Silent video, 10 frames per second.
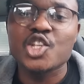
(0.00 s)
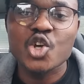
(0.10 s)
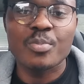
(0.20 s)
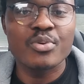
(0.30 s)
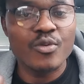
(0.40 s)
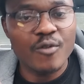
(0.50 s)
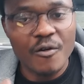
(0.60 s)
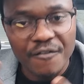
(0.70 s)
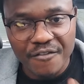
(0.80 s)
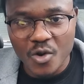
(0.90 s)
your proof
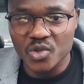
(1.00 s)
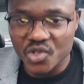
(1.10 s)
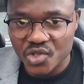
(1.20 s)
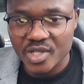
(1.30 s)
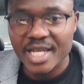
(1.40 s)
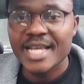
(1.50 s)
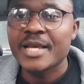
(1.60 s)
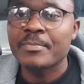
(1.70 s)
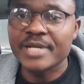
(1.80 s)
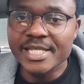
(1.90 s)
of funds.
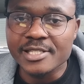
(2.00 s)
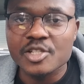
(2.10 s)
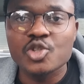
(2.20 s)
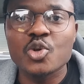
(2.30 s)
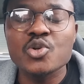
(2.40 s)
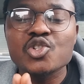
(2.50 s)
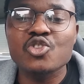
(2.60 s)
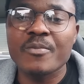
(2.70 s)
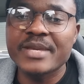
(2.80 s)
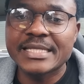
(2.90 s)
Please don't
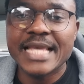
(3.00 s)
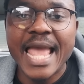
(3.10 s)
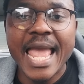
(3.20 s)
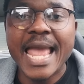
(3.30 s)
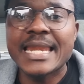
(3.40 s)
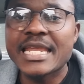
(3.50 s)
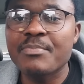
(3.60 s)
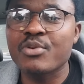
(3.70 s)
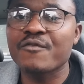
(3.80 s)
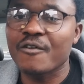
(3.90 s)
submit
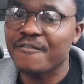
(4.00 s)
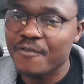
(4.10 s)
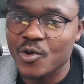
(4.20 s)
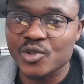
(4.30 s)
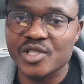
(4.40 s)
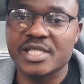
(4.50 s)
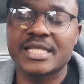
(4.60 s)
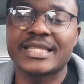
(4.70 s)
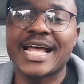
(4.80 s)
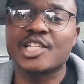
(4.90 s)
any proof of funds
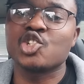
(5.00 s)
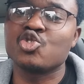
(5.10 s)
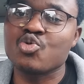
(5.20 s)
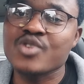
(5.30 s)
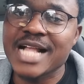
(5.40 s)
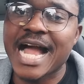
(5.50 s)
that you